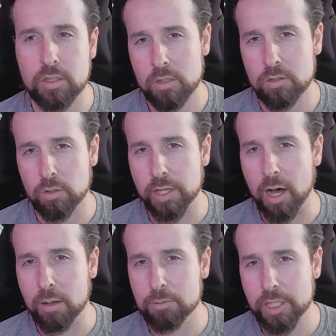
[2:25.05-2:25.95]
So the
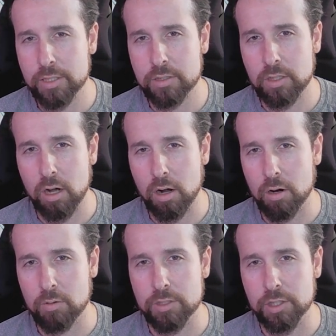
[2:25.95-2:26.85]
objects
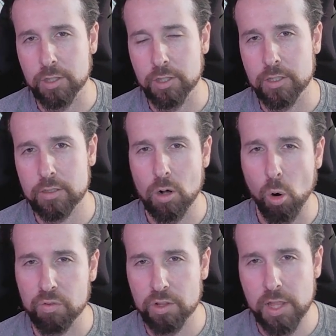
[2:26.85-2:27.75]
are returned
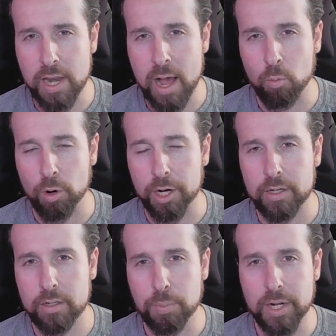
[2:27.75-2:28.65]
over the
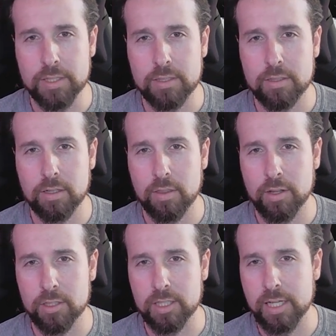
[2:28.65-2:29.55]
network, but
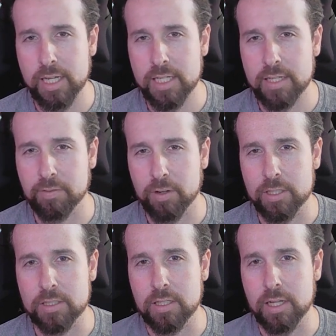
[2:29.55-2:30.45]
there's a key
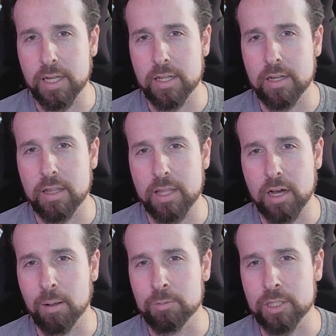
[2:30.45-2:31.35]
difference in the
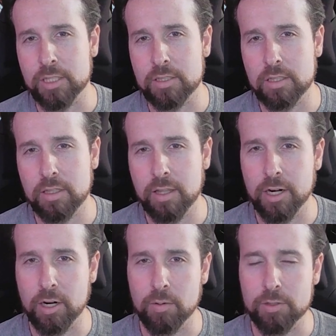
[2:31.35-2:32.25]
objects that
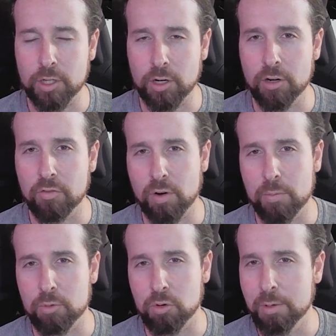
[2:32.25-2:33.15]
are returned
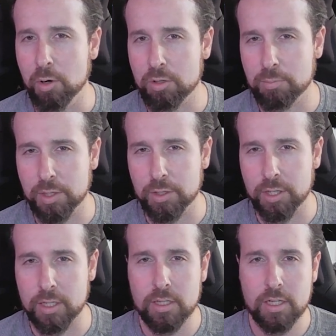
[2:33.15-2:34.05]
from the remote
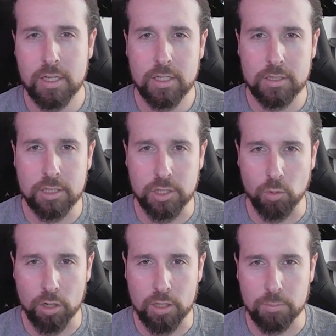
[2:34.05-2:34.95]
computer to
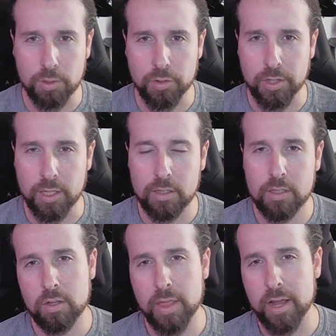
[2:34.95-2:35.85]
your computer.
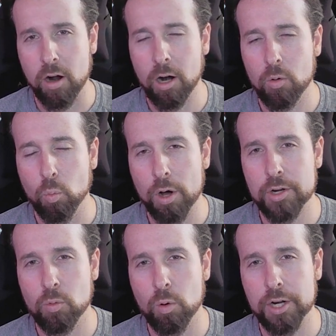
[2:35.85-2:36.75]
They aren't
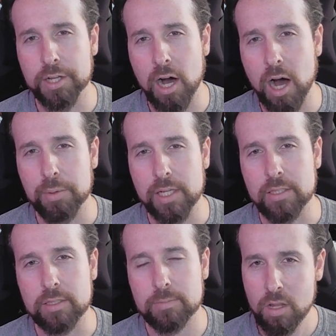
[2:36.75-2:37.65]
one-to-one
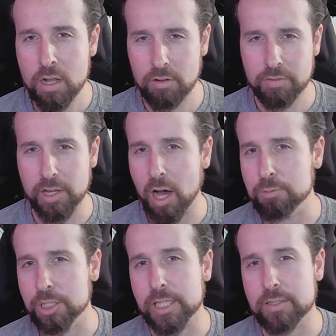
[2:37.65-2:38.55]
copies of the
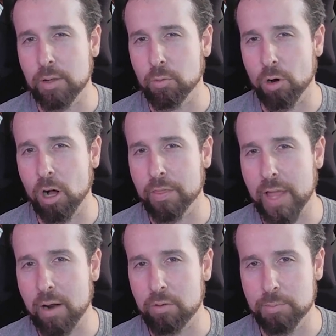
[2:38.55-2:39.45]
objects that were on
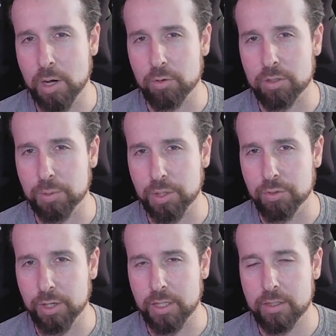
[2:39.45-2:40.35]
that remote
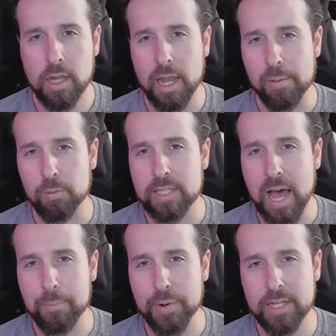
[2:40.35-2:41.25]
computer. And what's
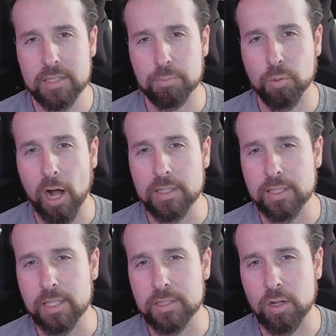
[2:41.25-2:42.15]
happening is a
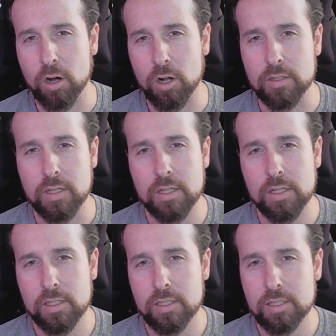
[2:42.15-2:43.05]
process called
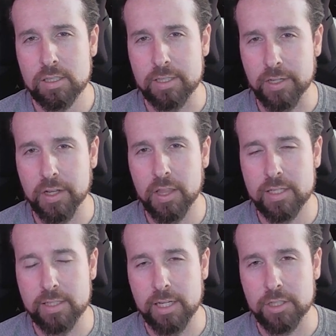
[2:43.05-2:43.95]

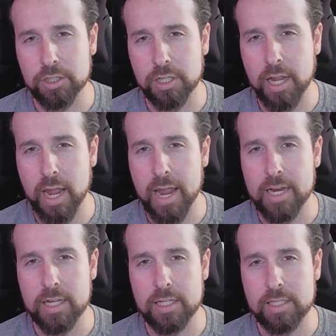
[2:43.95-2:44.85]
serialization
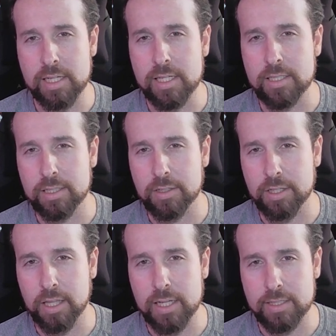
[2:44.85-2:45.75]
and
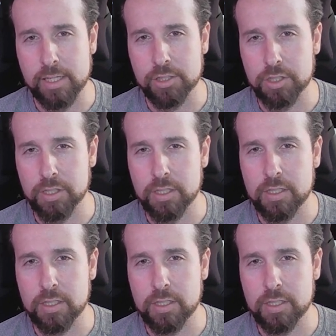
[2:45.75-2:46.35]
deserialization.